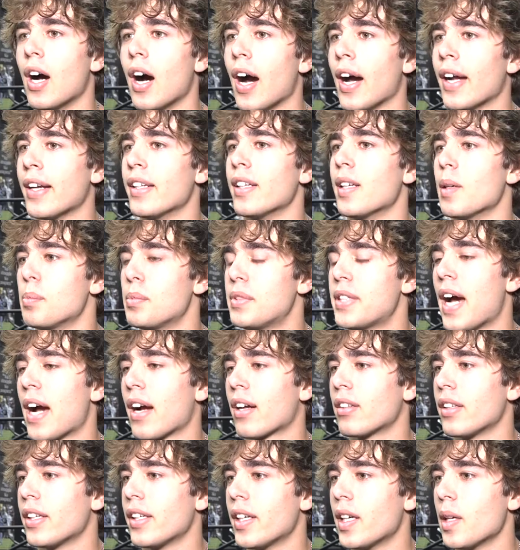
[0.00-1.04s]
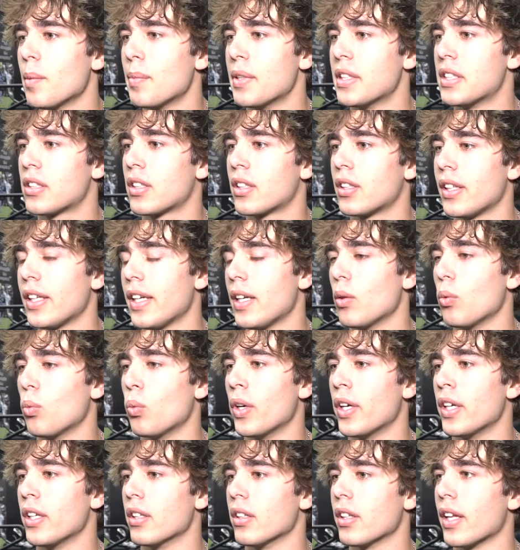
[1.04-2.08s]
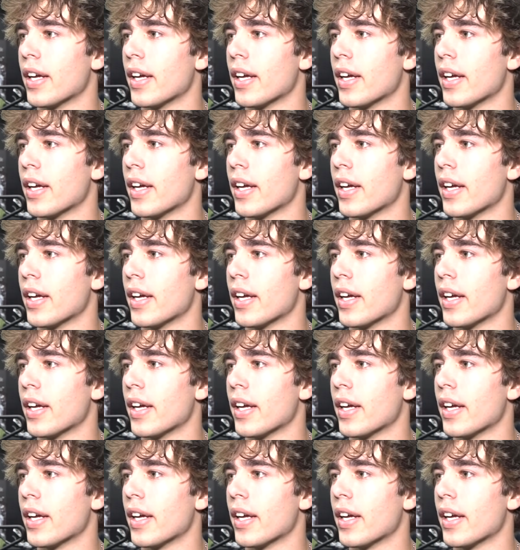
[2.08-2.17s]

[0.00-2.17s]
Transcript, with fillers: I ended up tackling him. His cleat went